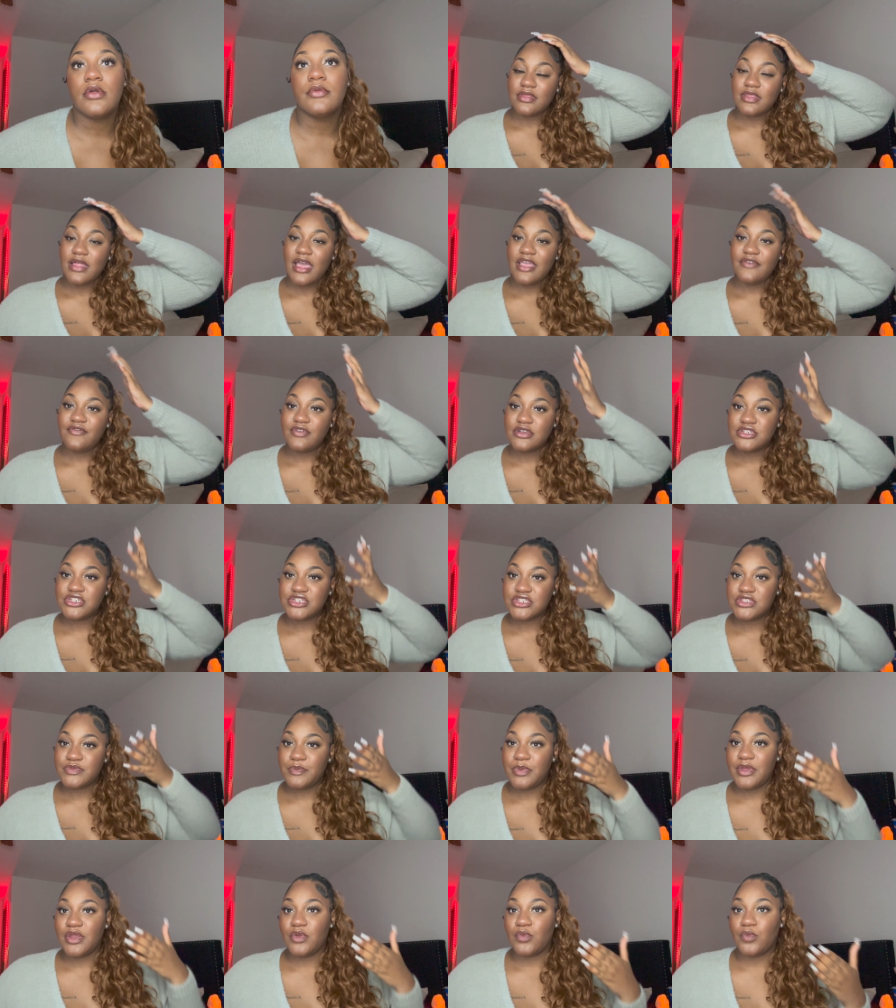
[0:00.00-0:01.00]
Life has
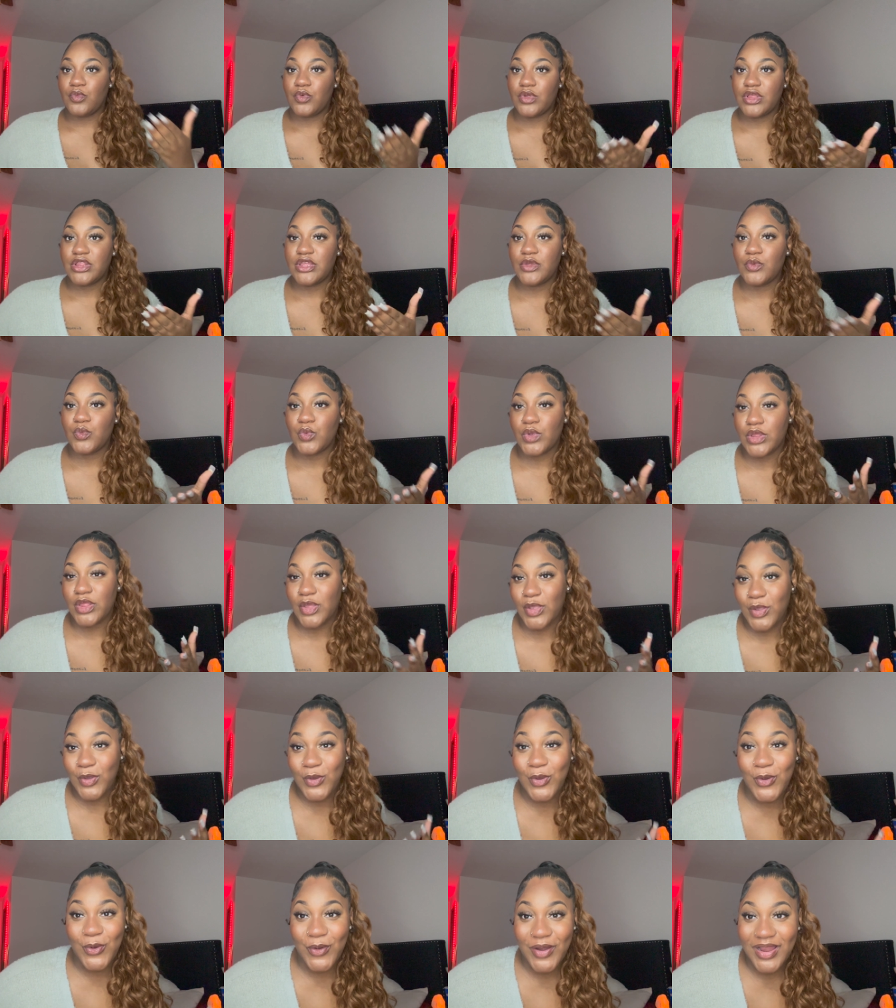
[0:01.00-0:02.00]
just been really, really
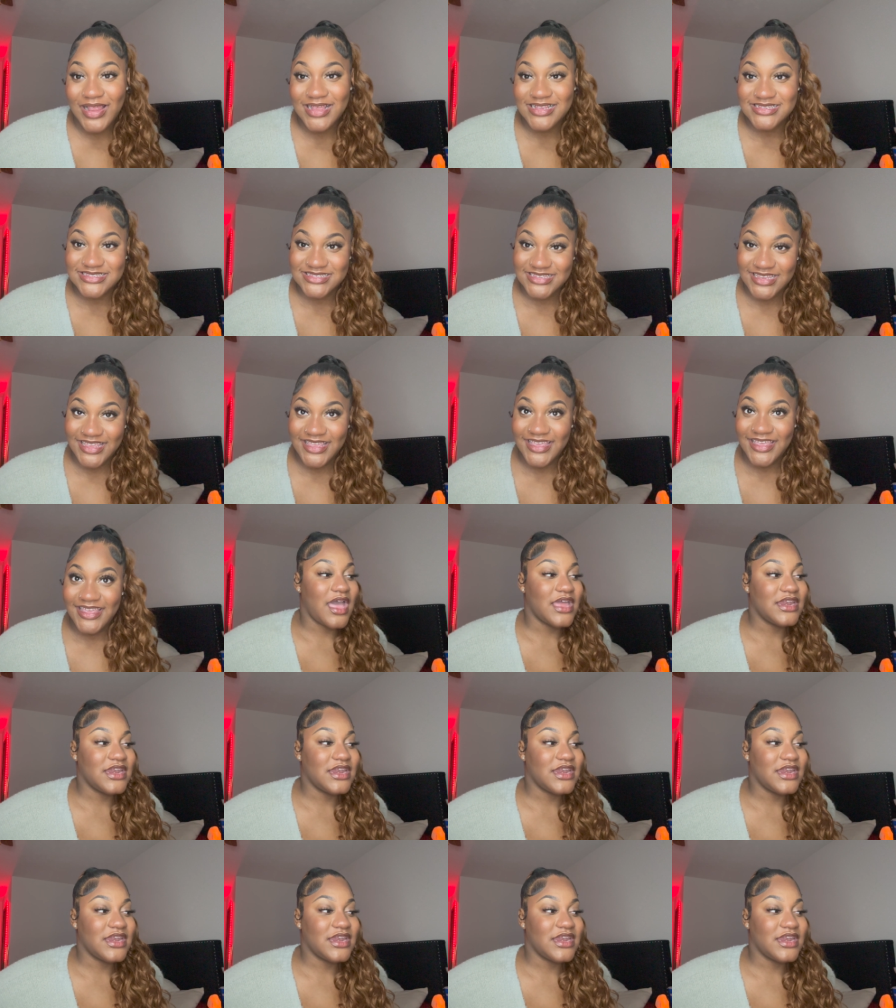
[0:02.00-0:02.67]
crazy.